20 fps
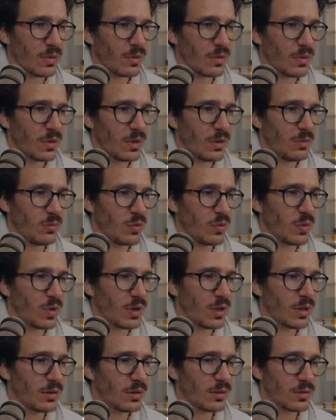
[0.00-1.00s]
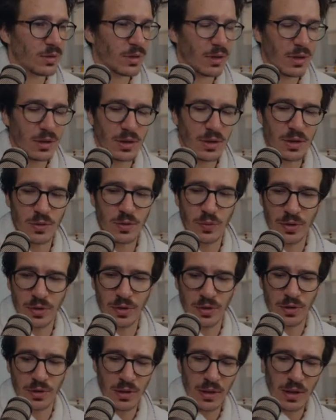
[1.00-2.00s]
theme UI. Okay, that's
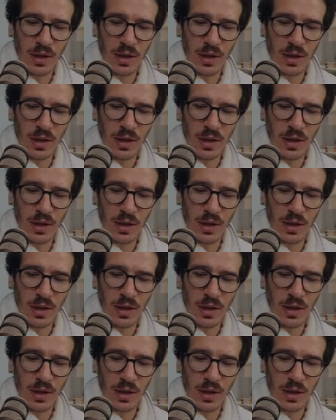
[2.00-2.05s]
weird.